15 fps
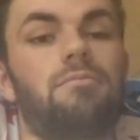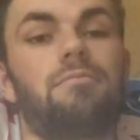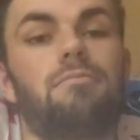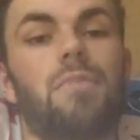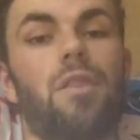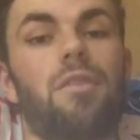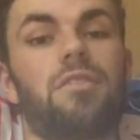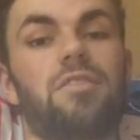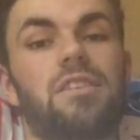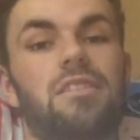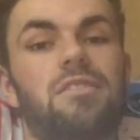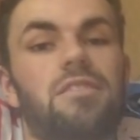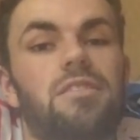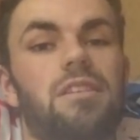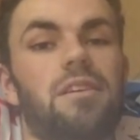Mother
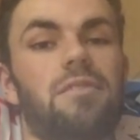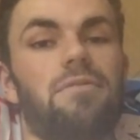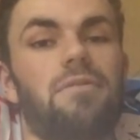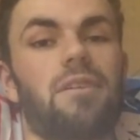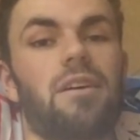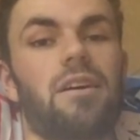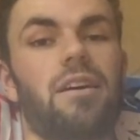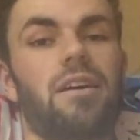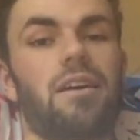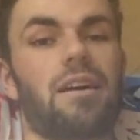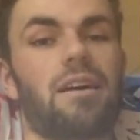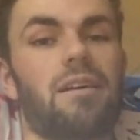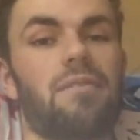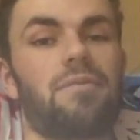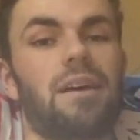says that if I
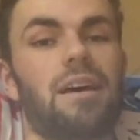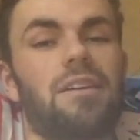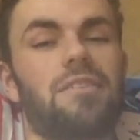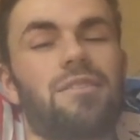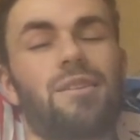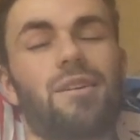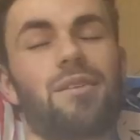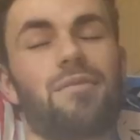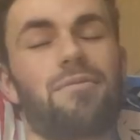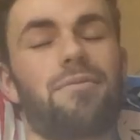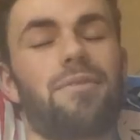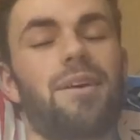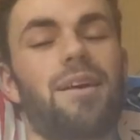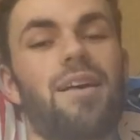have had enough,